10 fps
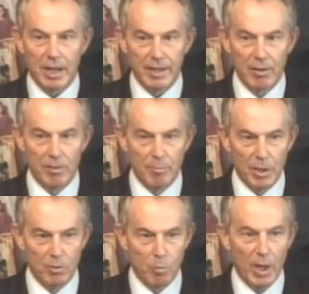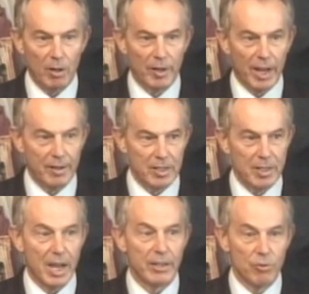I know them both well on either
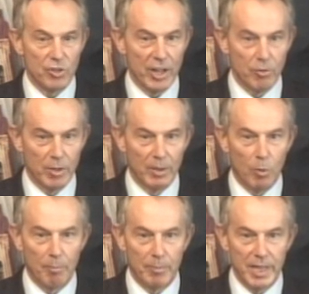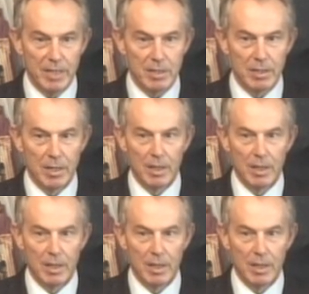side, who genuinely want peace.